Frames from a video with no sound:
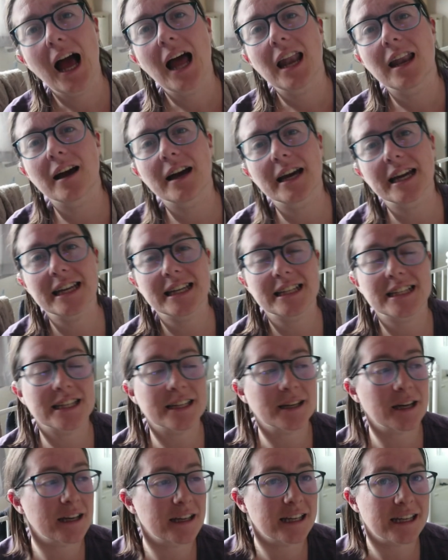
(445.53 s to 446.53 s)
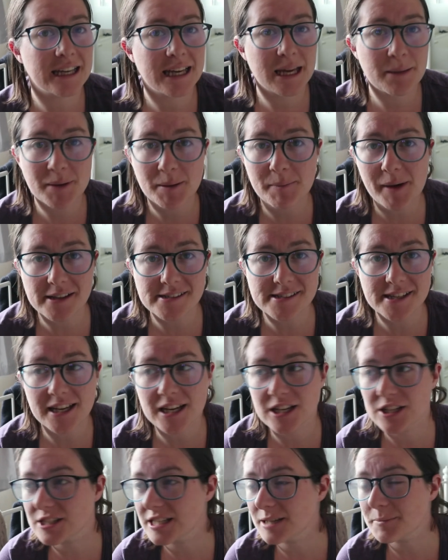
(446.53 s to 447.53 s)
Like, hit me a
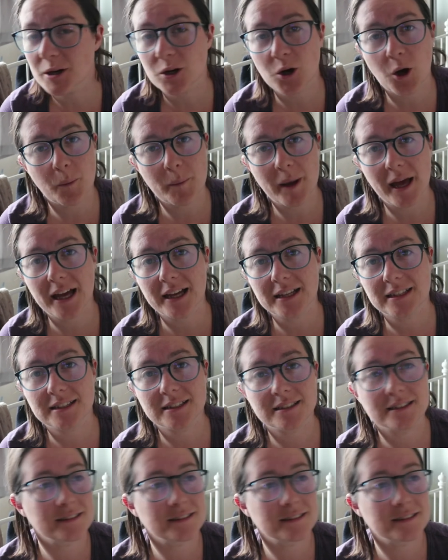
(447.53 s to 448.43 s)
message, leave me a comment,